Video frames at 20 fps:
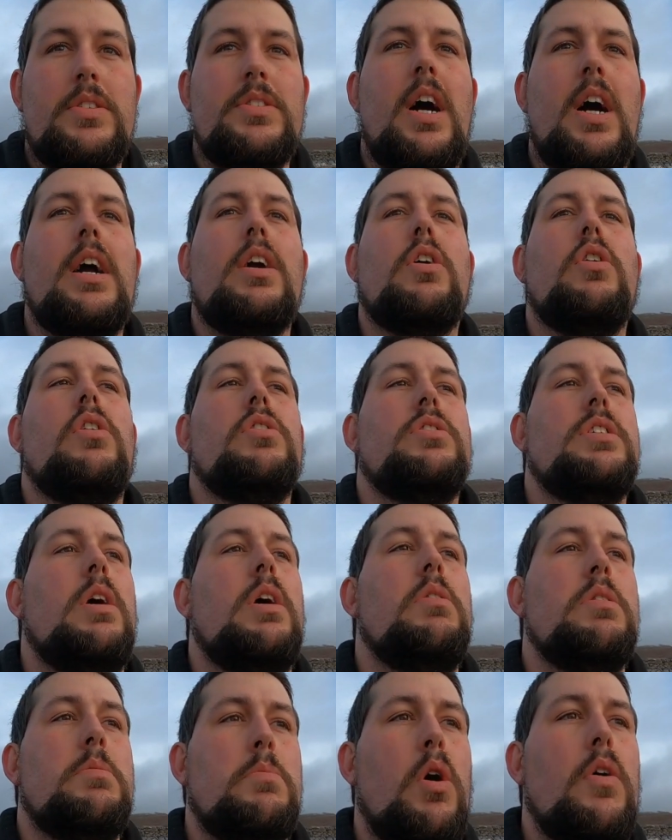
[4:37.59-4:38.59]
tide goes out
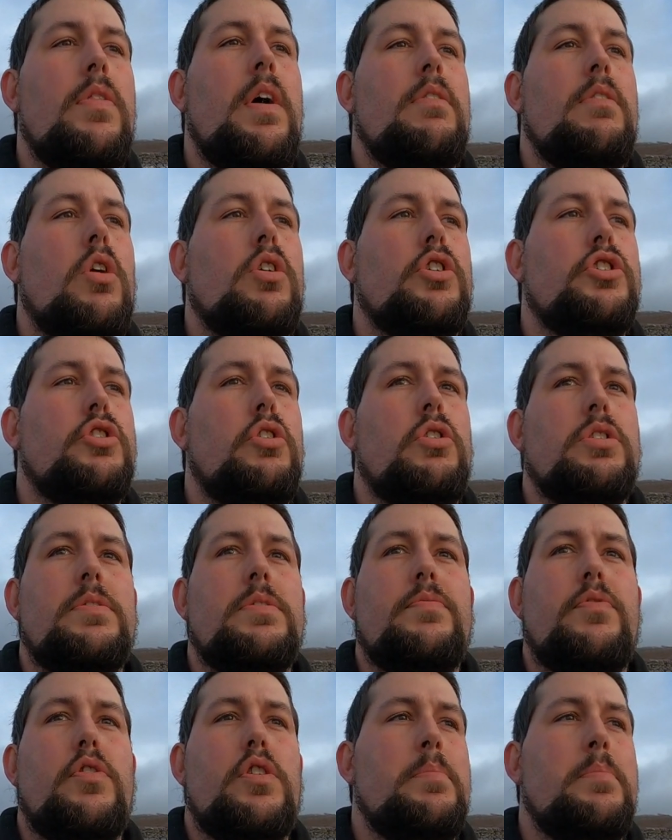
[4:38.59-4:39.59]
and the more that rock shows
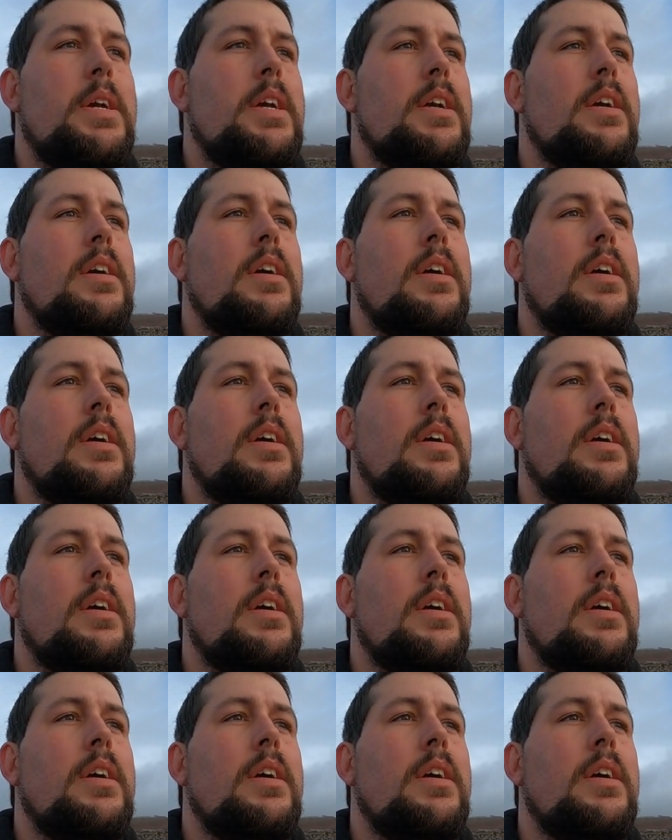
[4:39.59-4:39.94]
in front of me,